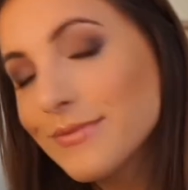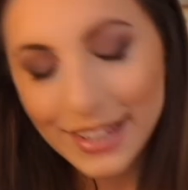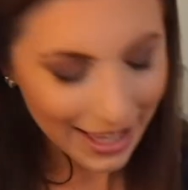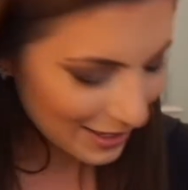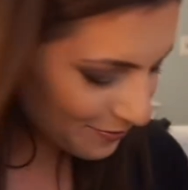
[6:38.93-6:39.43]

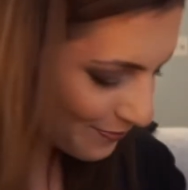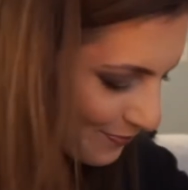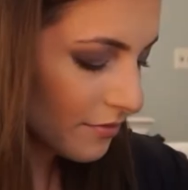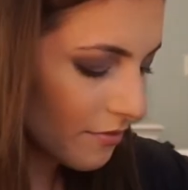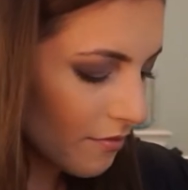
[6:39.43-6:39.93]
Okay.
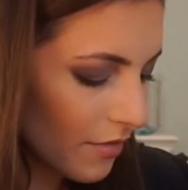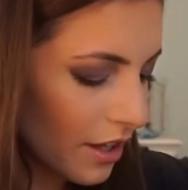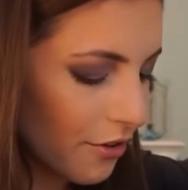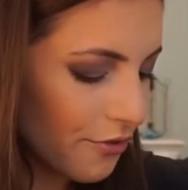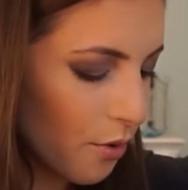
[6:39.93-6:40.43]

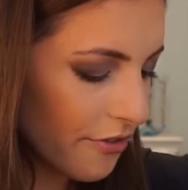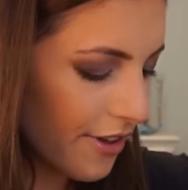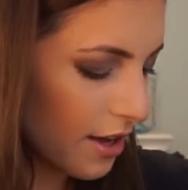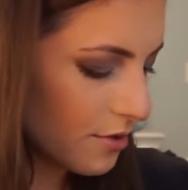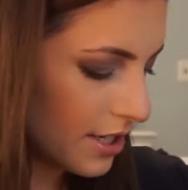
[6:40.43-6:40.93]
For
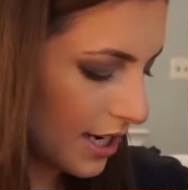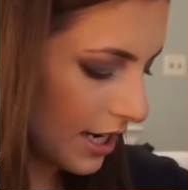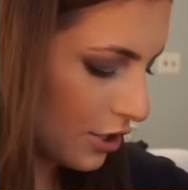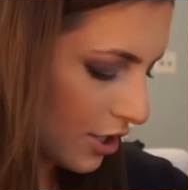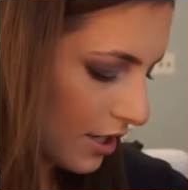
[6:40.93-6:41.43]

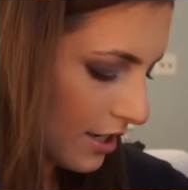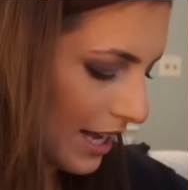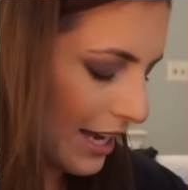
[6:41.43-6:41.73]
foundation,